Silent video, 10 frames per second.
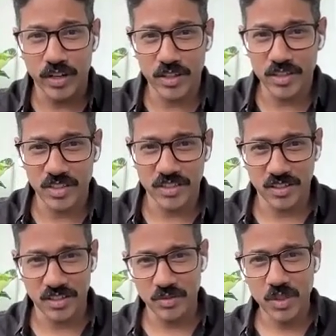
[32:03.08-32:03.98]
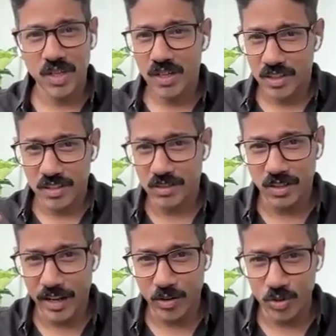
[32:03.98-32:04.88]
energy, the
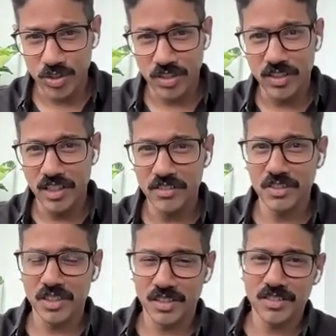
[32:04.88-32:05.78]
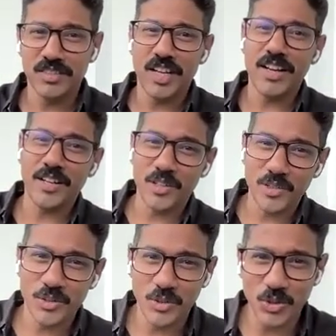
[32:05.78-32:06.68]
glycogen in the liver, then it
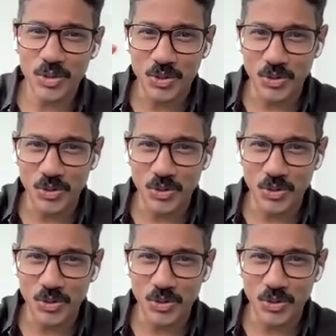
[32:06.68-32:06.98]
goes